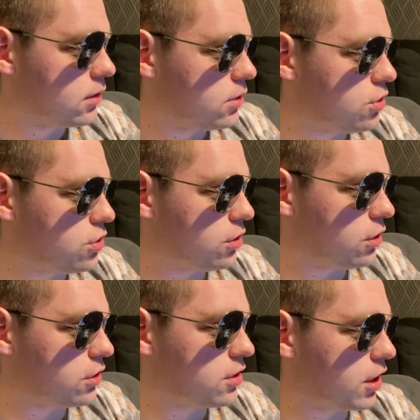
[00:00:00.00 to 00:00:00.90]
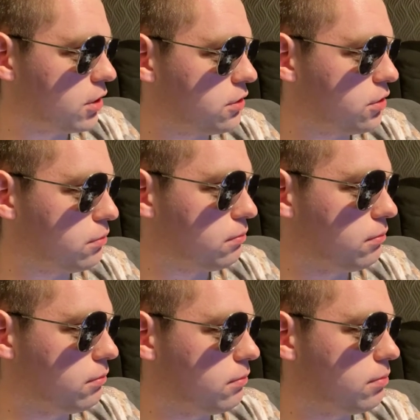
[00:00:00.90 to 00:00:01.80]
Should return to...
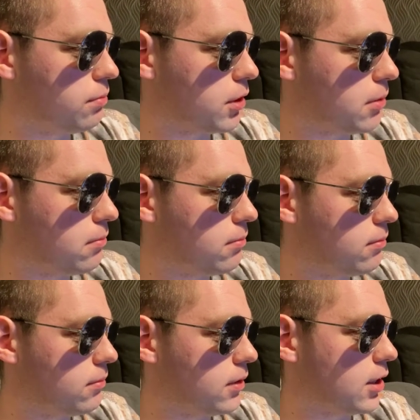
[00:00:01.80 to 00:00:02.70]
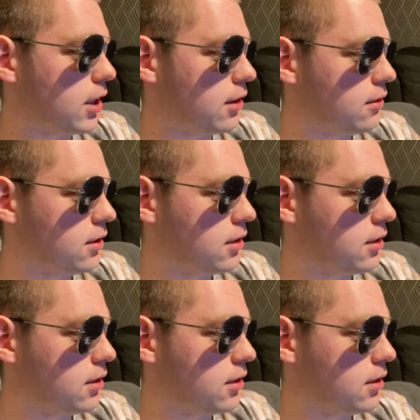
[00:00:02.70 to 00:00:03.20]
Yeah.